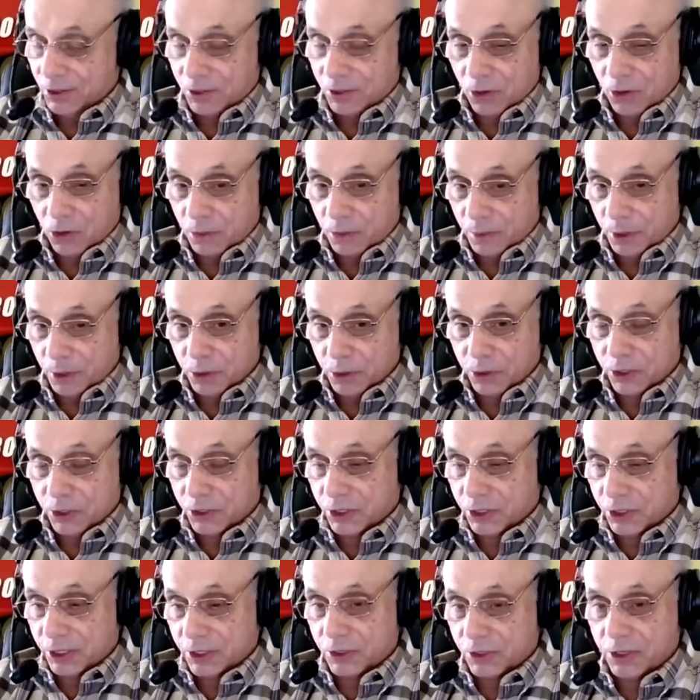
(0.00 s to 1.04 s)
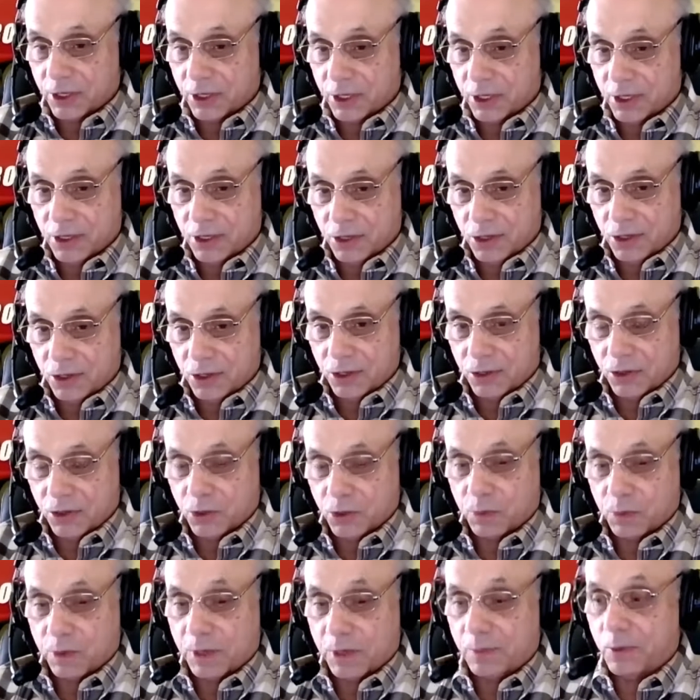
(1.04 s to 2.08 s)
almost 60
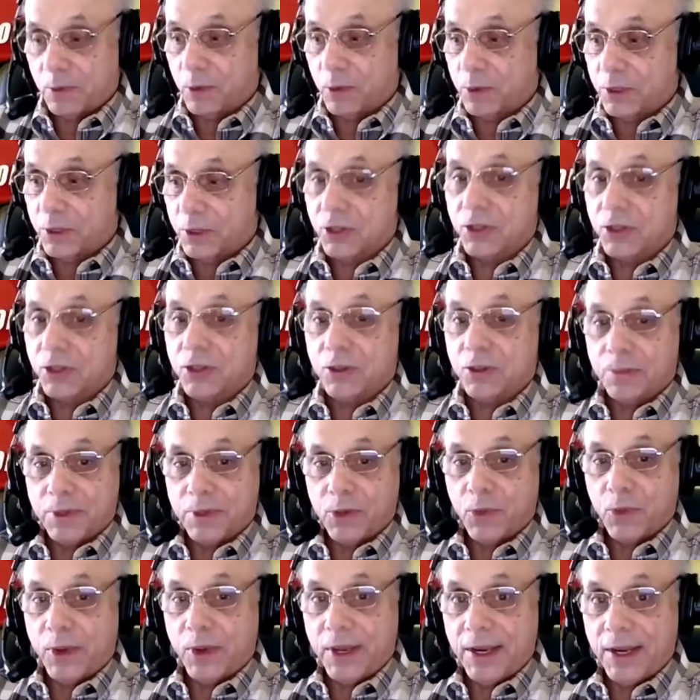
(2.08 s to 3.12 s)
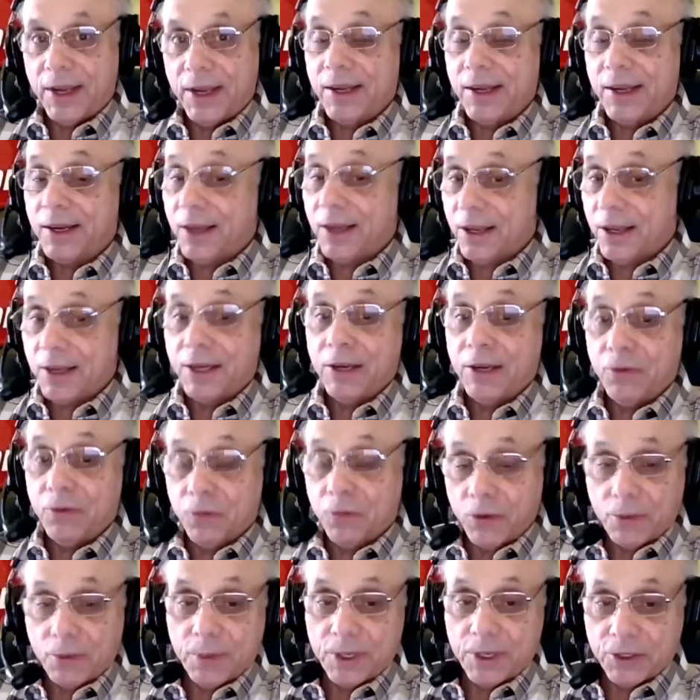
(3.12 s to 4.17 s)
years people would still be waiting in line
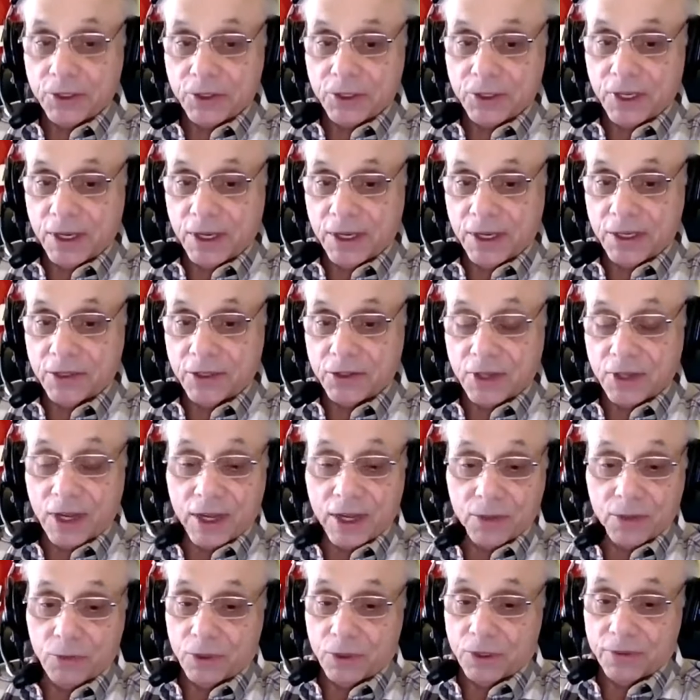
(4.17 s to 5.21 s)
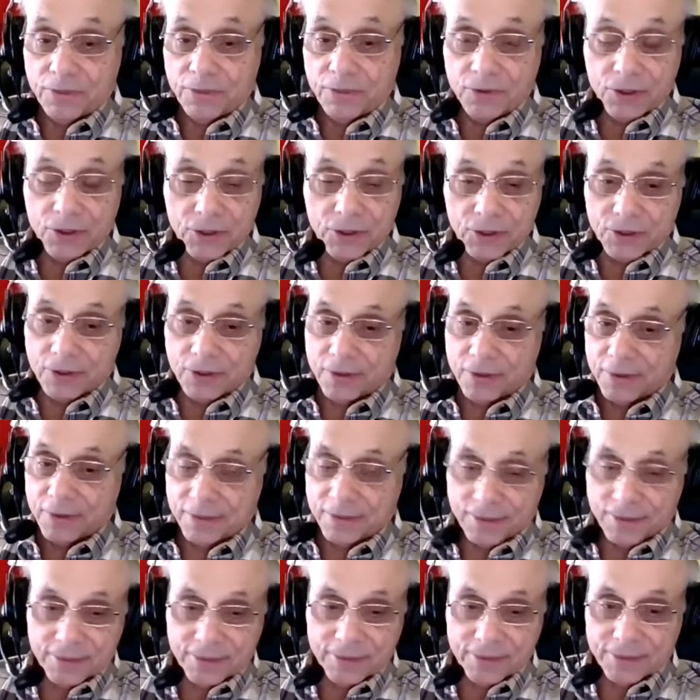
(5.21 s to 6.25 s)
for Mustangs, I would have just
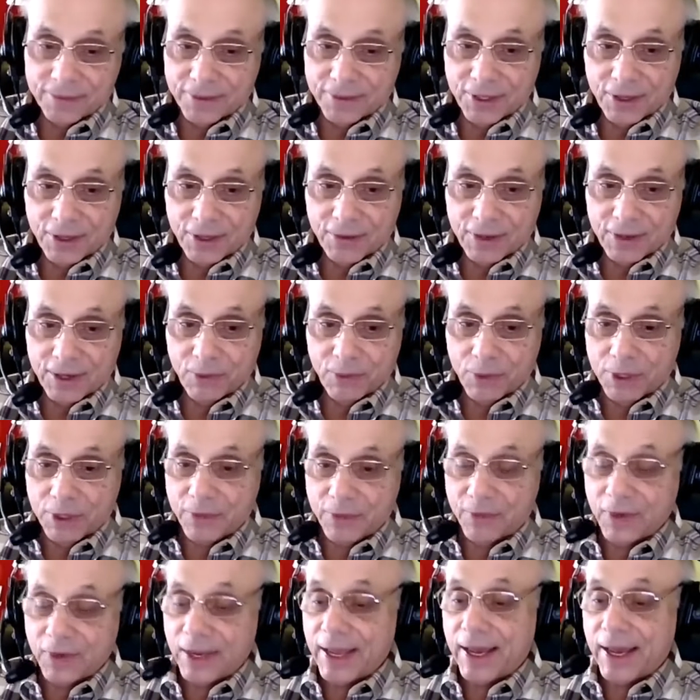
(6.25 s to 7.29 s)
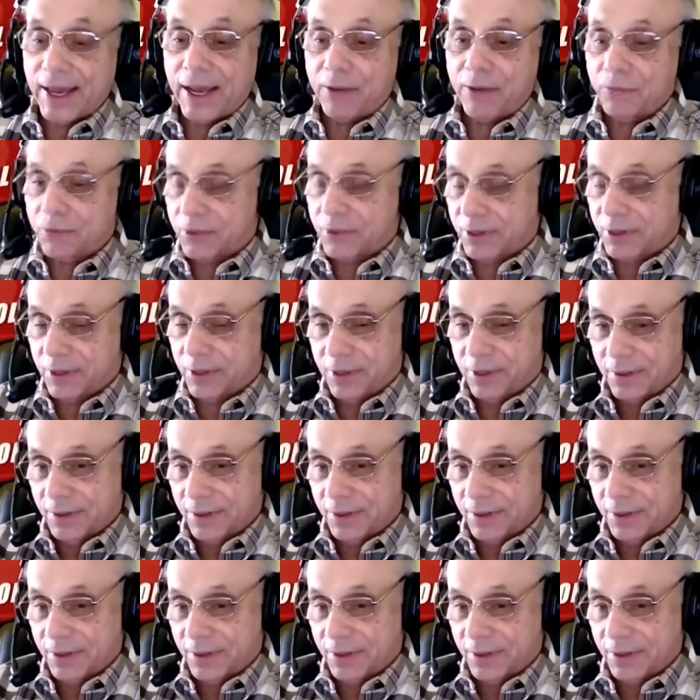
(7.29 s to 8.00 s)
I would have laughed